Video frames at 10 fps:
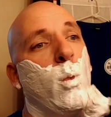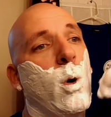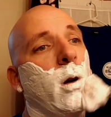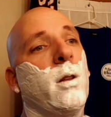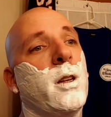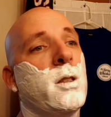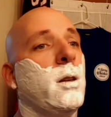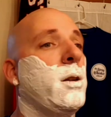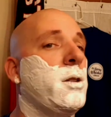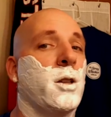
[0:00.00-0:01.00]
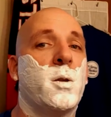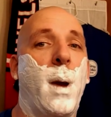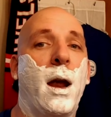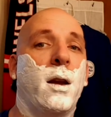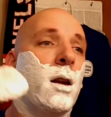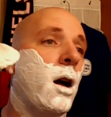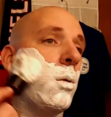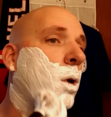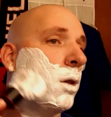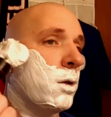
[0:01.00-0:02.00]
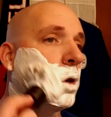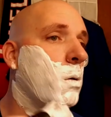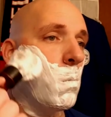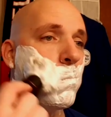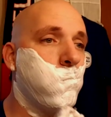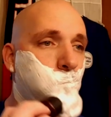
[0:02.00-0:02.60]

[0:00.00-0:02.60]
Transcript: or at least he's expanding on one of the two.